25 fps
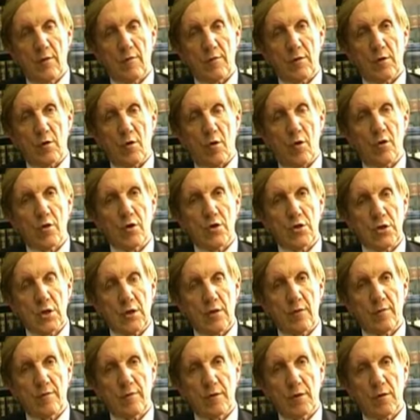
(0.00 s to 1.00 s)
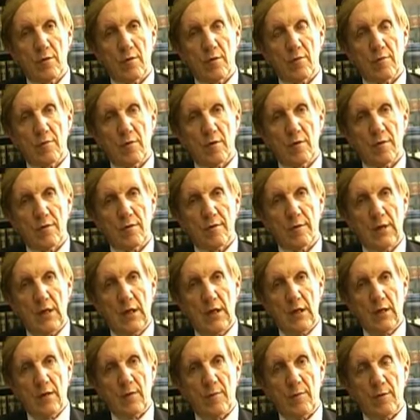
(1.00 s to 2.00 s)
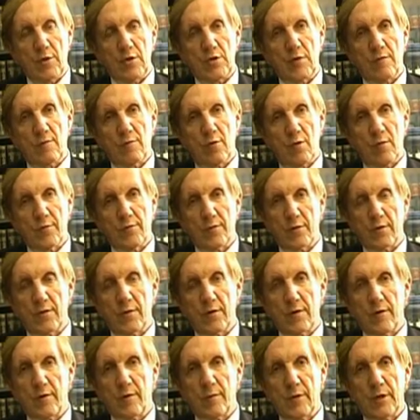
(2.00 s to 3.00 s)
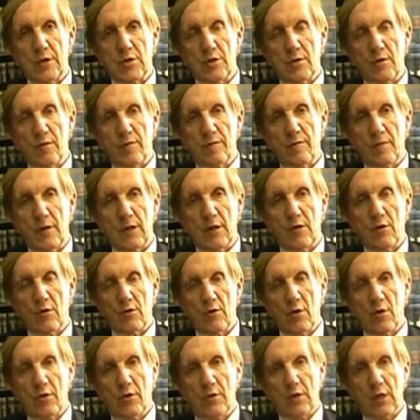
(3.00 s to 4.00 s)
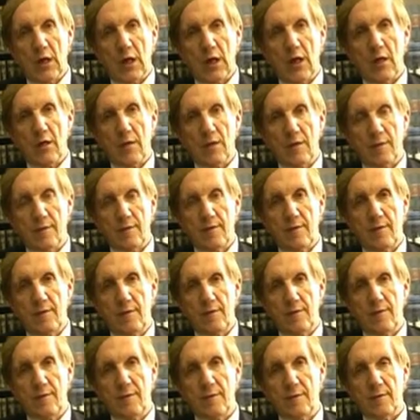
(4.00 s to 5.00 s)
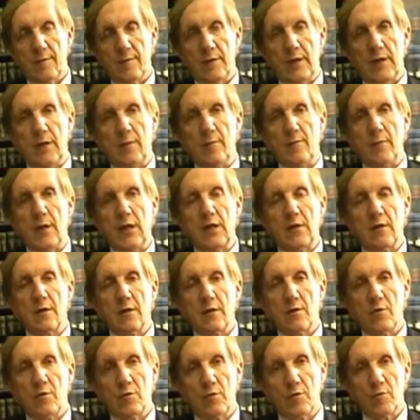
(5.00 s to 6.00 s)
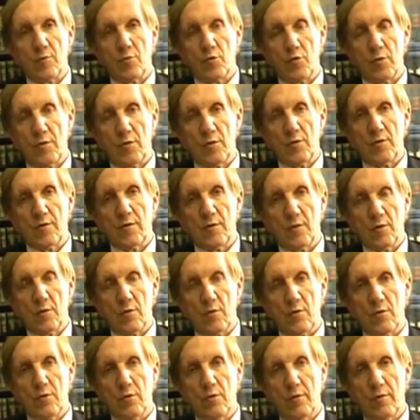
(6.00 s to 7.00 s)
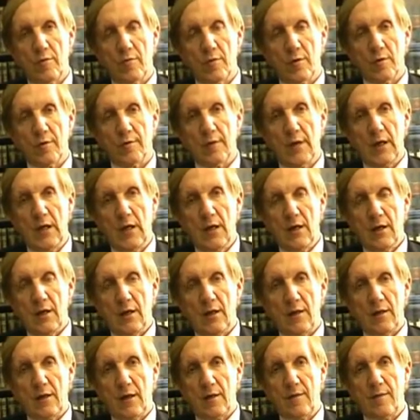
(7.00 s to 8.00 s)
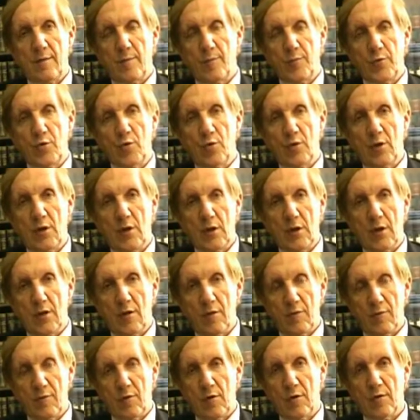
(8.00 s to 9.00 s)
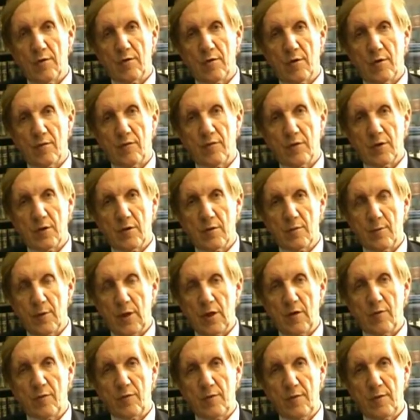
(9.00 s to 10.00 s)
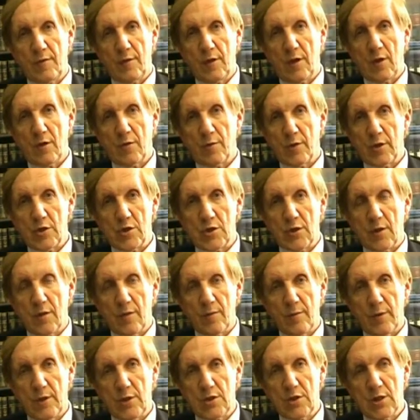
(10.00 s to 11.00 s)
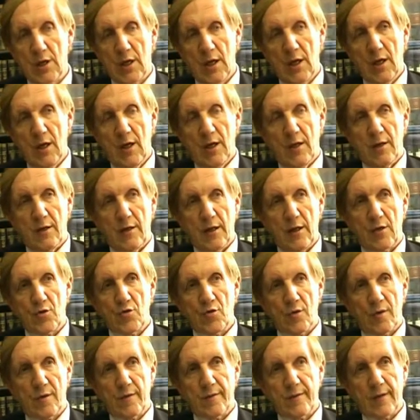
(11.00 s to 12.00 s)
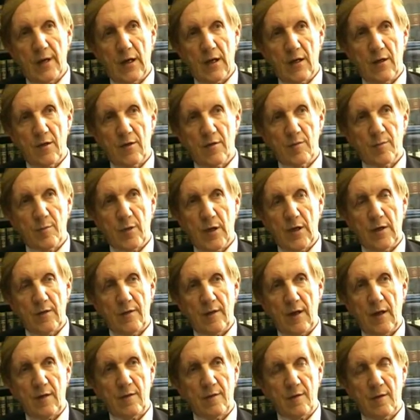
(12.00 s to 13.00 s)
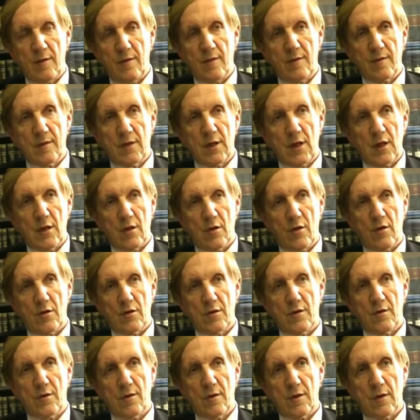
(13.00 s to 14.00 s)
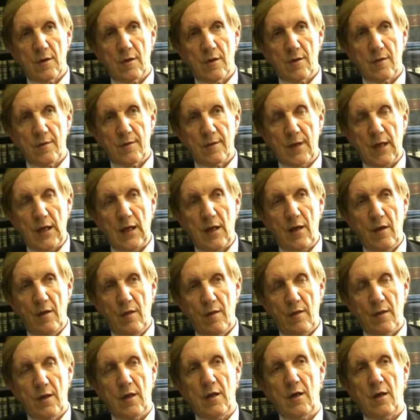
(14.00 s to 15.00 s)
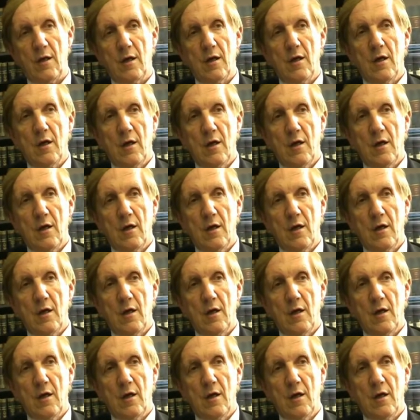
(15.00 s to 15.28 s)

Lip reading: the origin of the universe, which involves also the question of whether or not God exists, whether matter could produce the whole universe. And that's a purely philosophical, metaphysical question on which natural science by its essence cannot say anything